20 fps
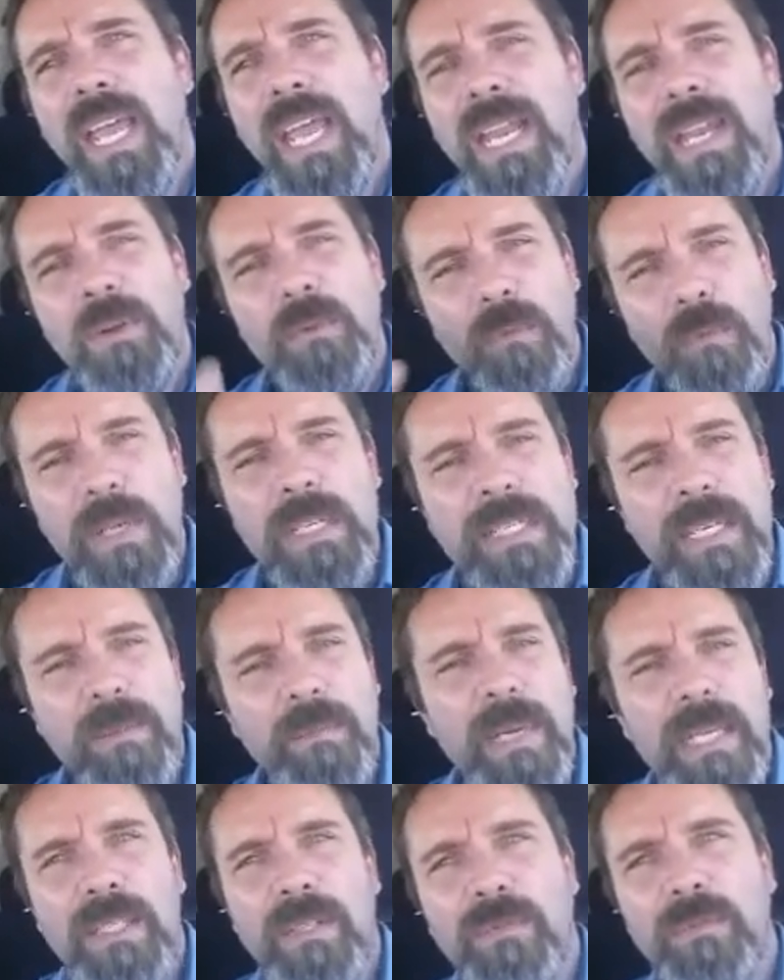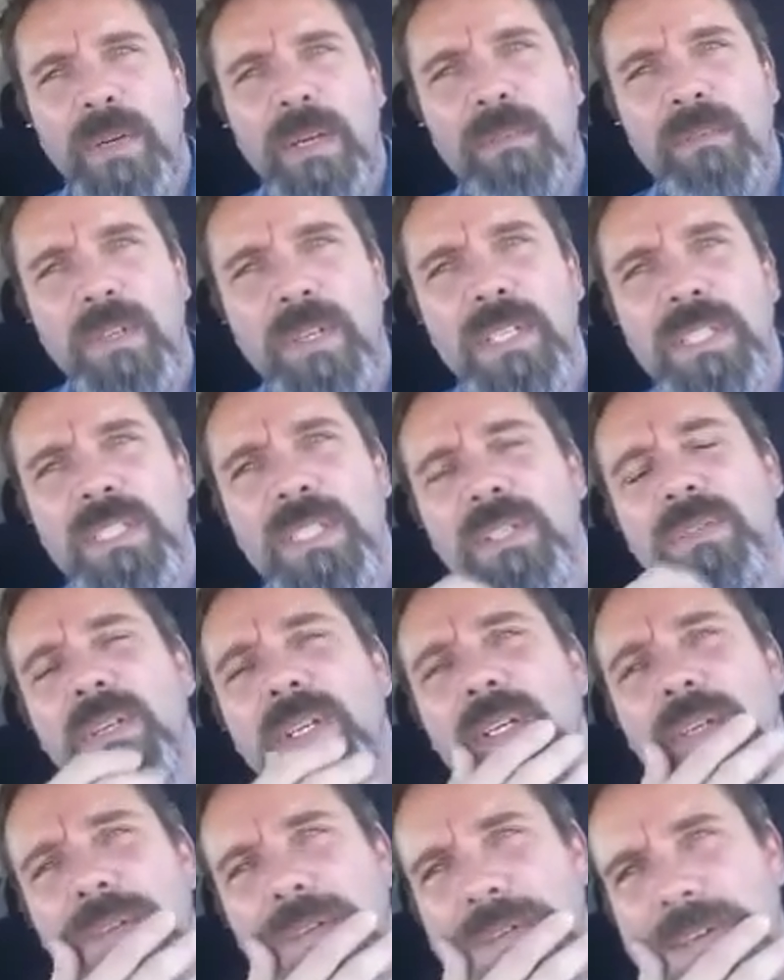and it reads like Matthew 5:32, and
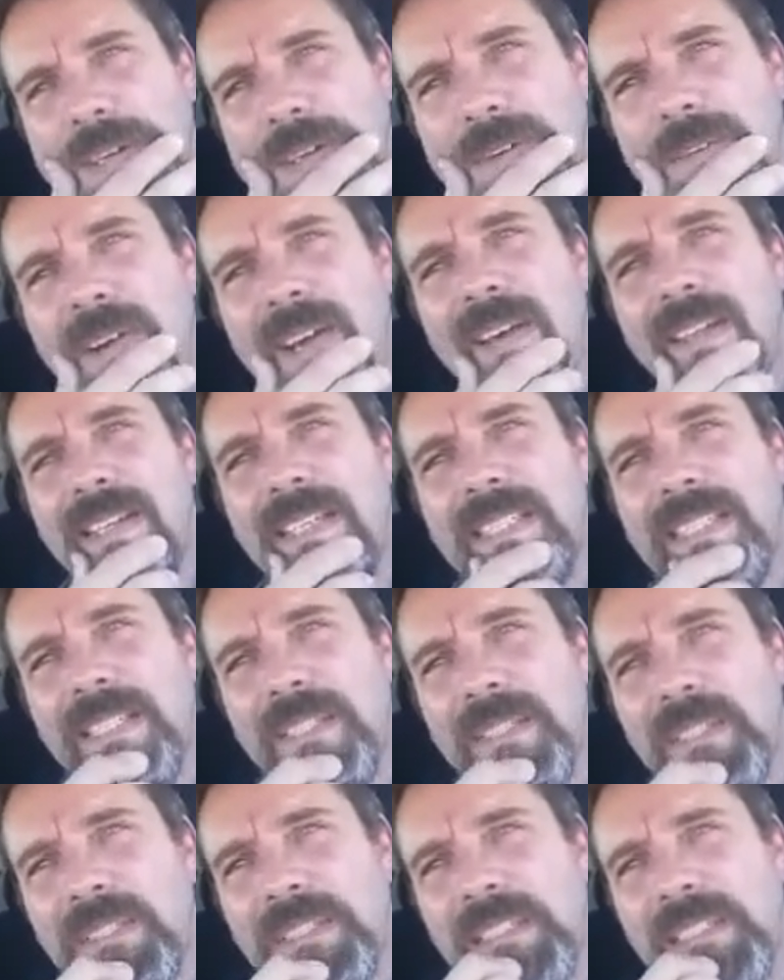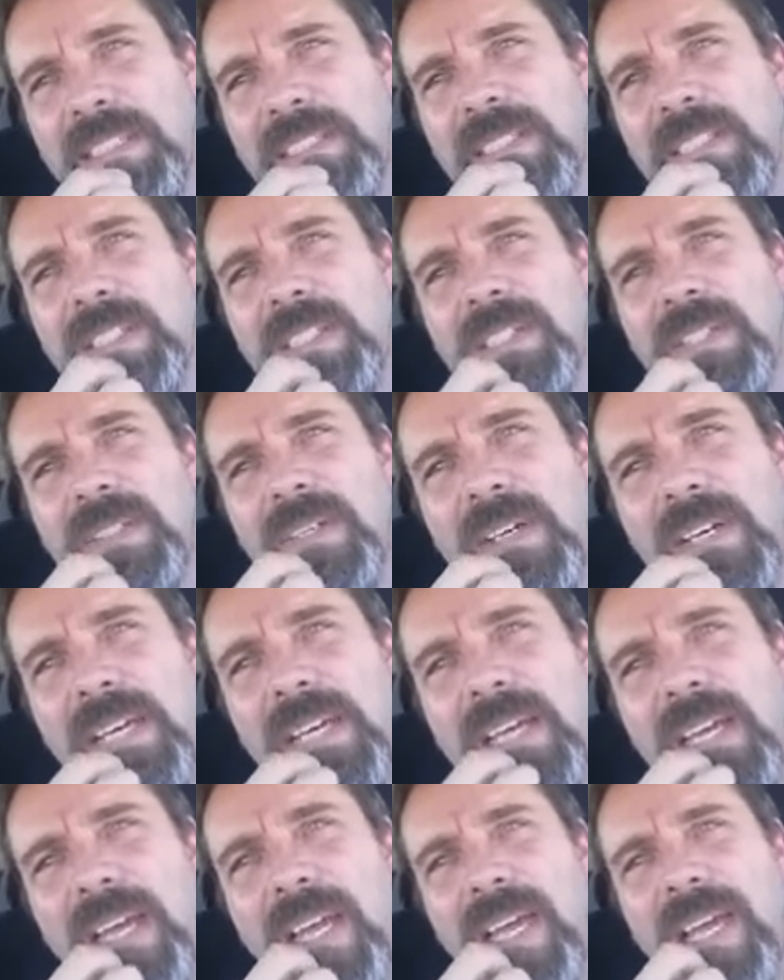I go, okay, wow, that's interesting too.
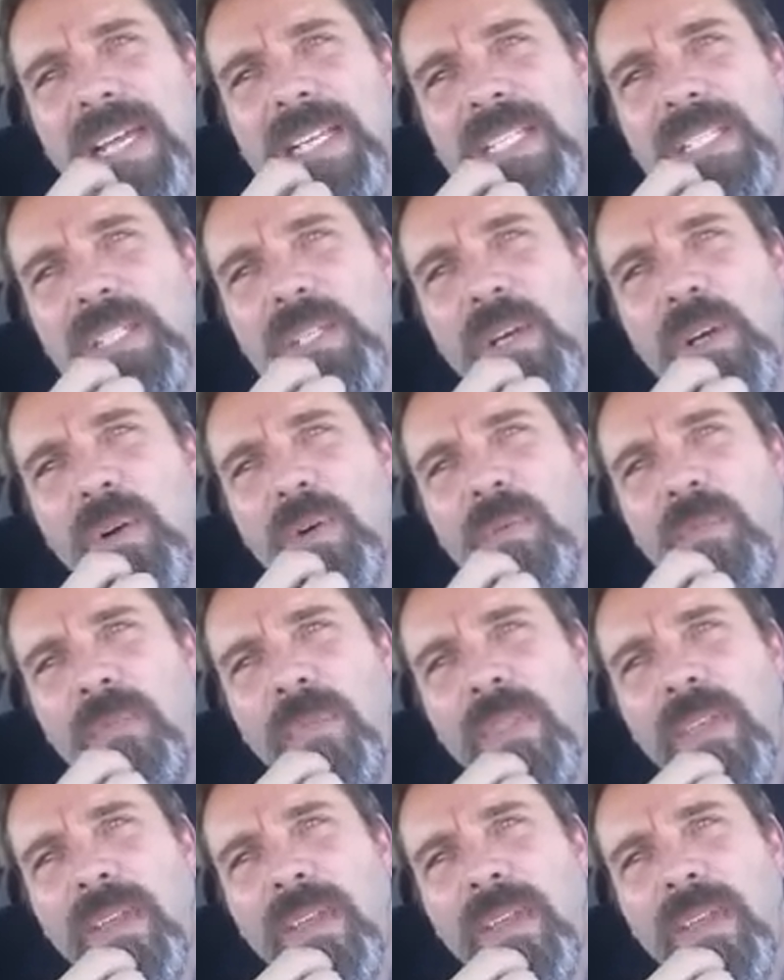And so,